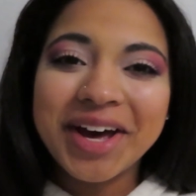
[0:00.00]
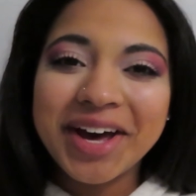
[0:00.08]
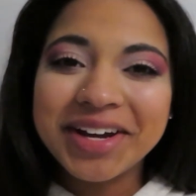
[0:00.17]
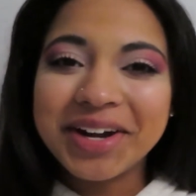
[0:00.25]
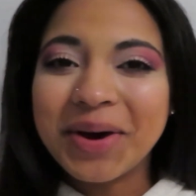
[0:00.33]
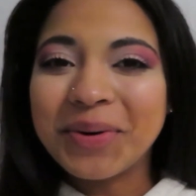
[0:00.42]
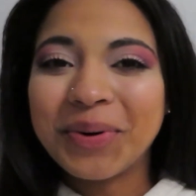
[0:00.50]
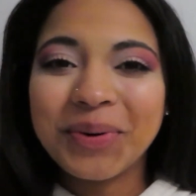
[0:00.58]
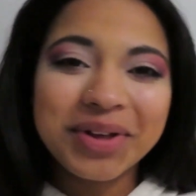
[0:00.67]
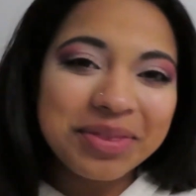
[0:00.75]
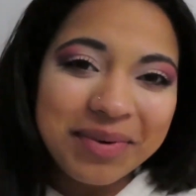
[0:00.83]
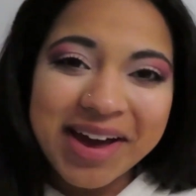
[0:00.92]
on
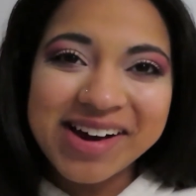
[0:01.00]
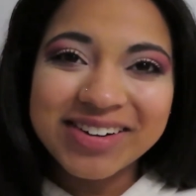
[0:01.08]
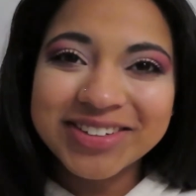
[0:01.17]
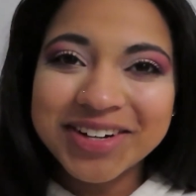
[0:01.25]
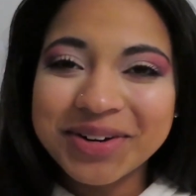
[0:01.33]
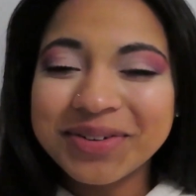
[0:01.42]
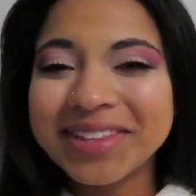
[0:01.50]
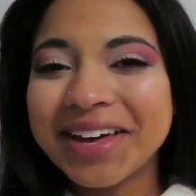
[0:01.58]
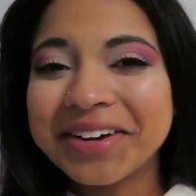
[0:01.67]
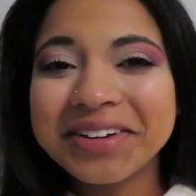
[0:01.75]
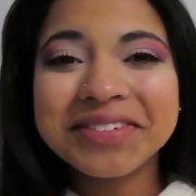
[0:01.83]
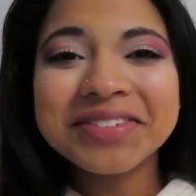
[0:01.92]
with my outro
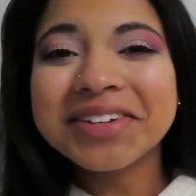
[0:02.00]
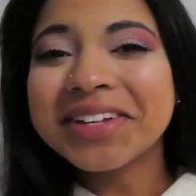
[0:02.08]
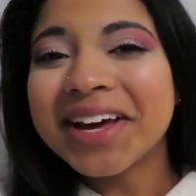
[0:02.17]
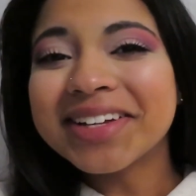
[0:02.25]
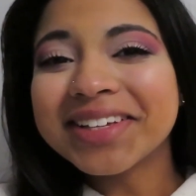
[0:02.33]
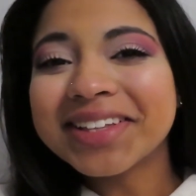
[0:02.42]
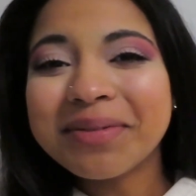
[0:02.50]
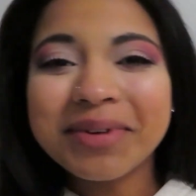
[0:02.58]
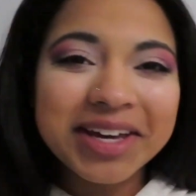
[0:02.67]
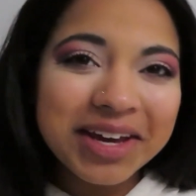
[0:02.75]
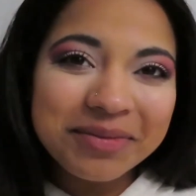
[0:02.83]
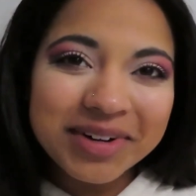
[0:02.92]
without even realizing that
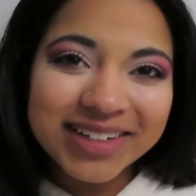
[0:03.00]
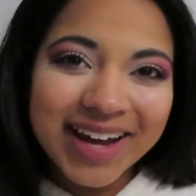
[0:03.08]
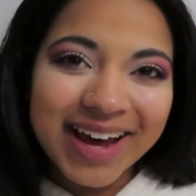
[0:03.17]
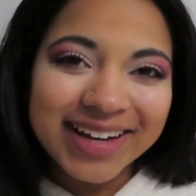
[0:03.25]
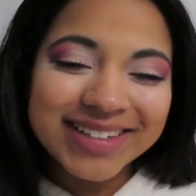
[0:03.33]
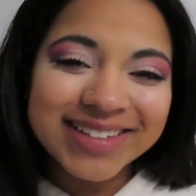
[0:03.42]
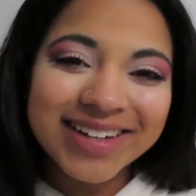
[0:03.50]
my camera died.